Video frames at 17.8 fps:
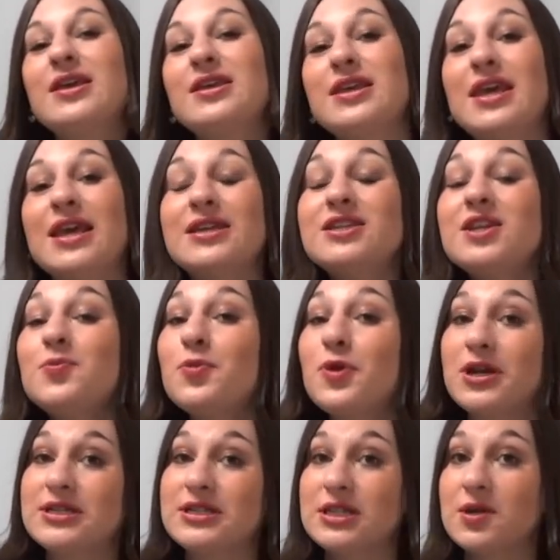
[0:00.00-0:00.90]
Candid
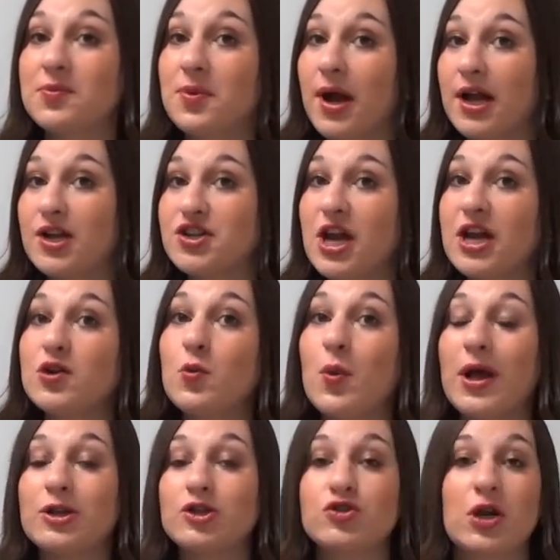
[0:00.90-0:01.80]
printed the project
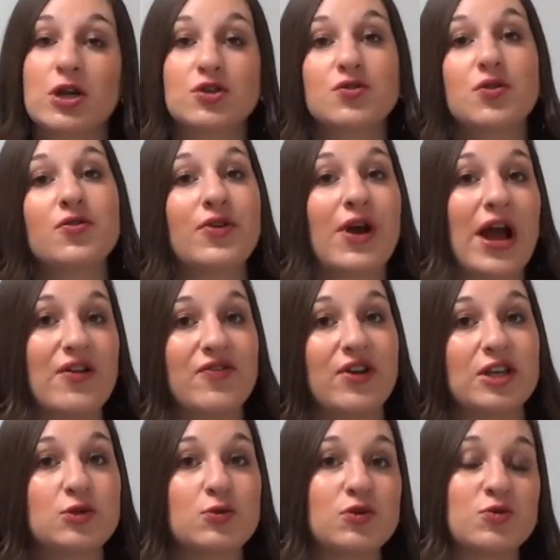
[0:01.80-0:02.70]
while Structural
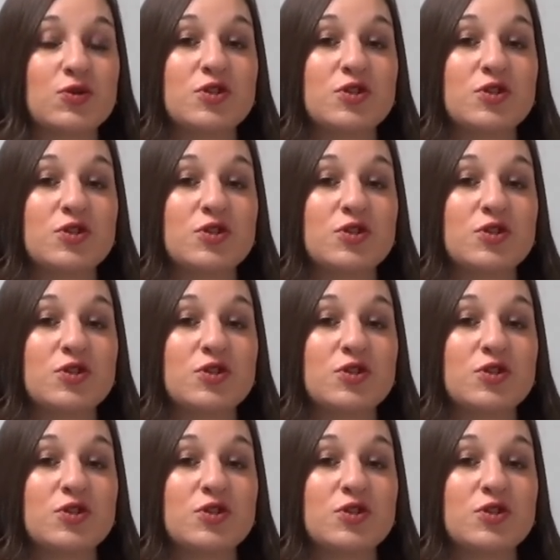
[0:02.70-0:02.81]
Graphics was